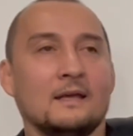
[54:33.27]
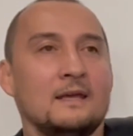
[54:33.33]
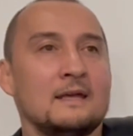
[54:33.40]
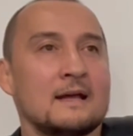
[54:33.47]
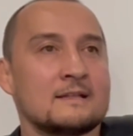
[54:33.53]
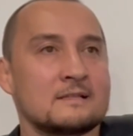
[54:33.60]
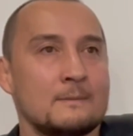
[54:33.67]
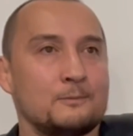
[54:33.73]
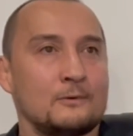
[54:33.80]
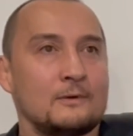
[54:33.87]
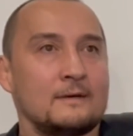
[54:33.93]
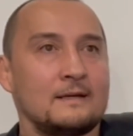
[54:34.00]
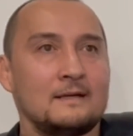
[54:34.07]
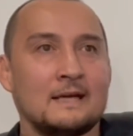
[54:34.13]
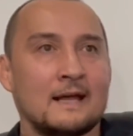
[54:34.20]
he ends up
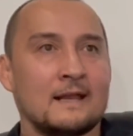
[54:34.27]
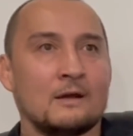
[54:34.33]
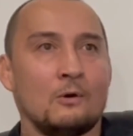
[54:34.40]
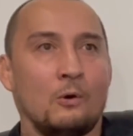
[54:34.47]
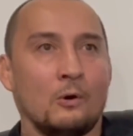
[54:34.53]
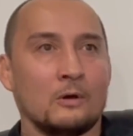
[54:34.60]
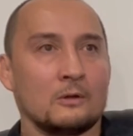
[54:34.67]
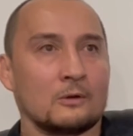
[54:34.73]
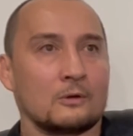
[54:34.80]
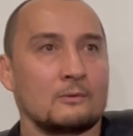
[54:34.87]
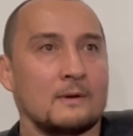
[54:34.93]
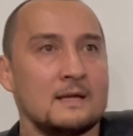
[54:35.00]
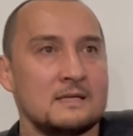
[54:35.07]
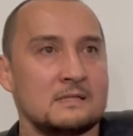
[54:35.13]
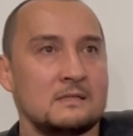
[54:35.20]
getting Hoyler,
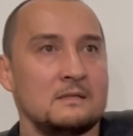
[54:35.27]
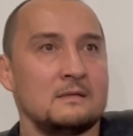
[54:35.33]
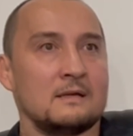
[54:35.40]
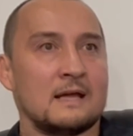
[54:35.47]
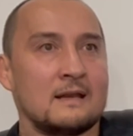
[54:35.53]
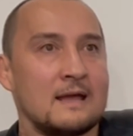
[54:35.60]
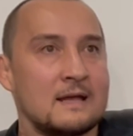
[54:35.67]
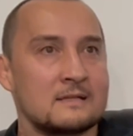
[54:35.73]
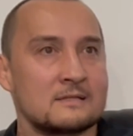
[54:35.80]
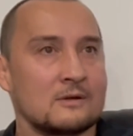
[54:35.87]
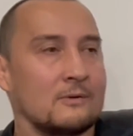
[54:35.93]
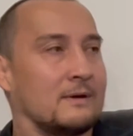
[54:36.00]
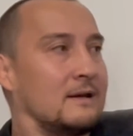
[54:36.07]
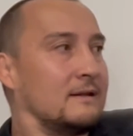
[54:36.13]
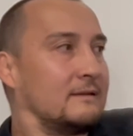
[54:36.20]
Gracie, and
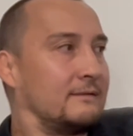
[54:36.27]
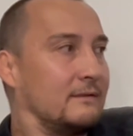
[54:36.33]
Henzo in it.